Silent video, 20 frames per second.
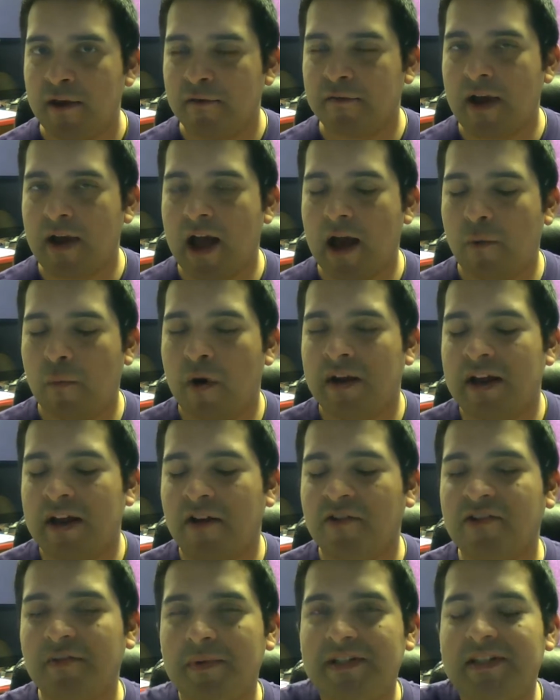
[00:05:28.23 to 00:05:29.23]
I want
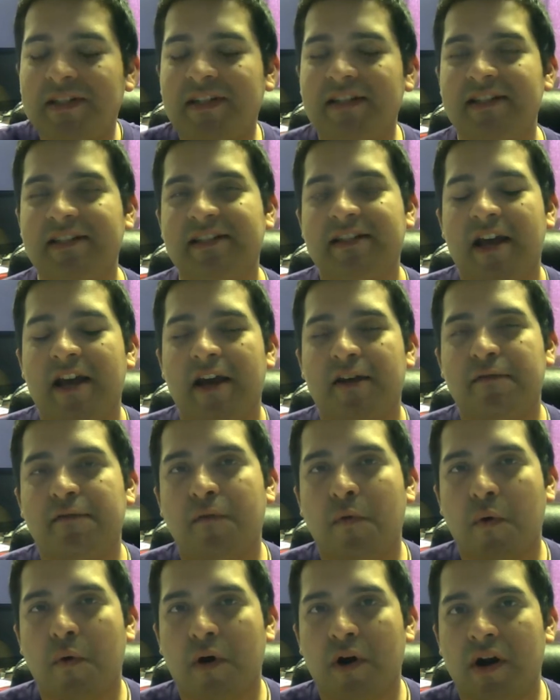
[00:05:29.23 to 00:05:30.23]
LGBT to stand
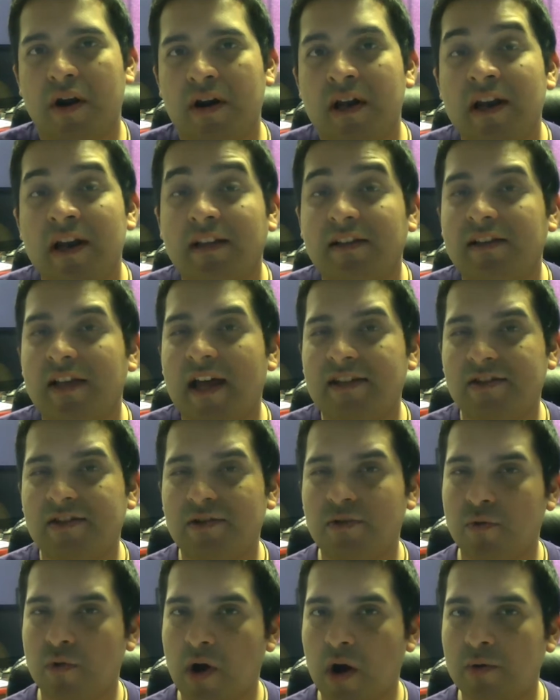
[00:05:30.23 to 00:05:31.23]
for
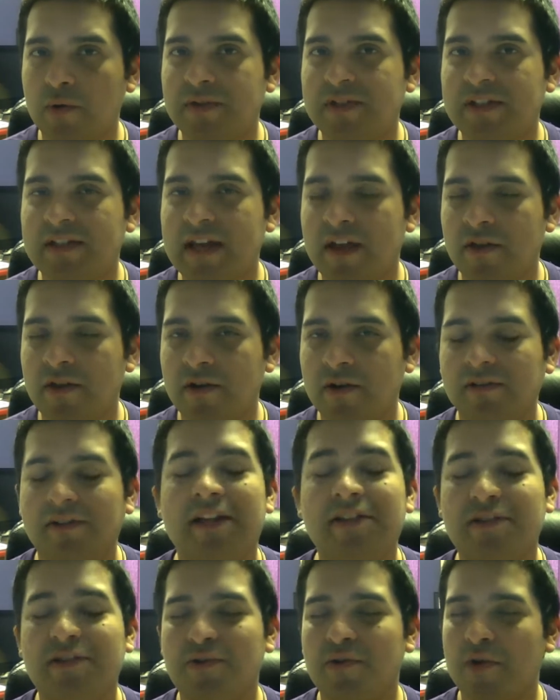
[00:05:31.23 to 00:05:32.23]
Let's Grow Together.
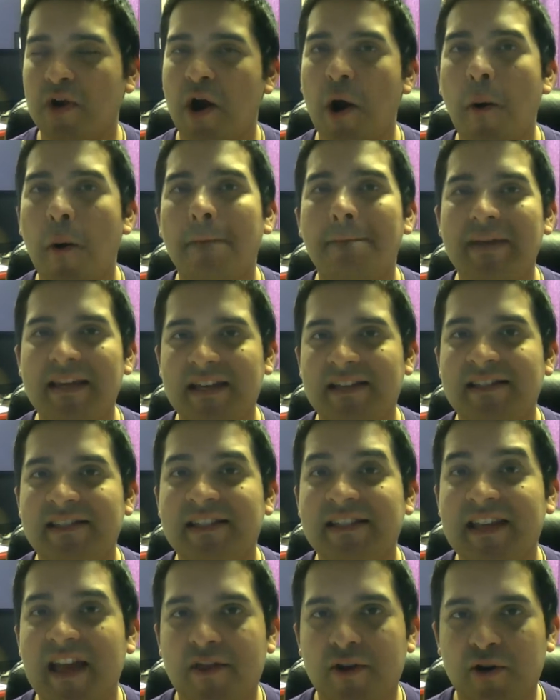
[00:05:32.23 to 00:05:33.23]
Let's grow being
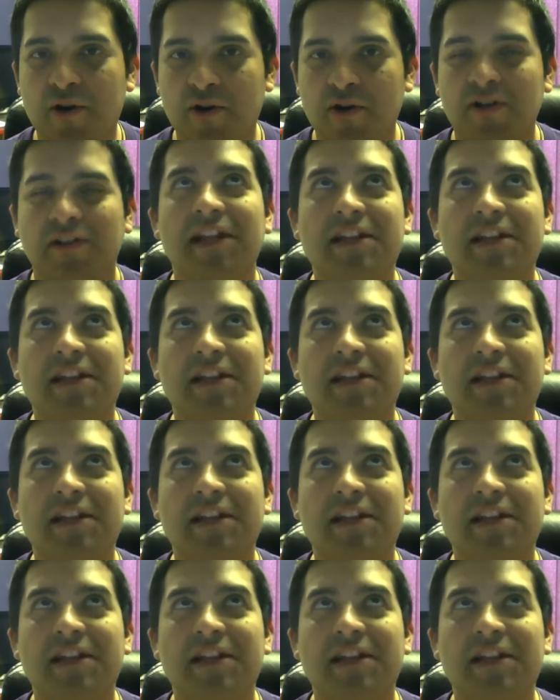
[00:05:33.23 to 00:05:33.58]
together.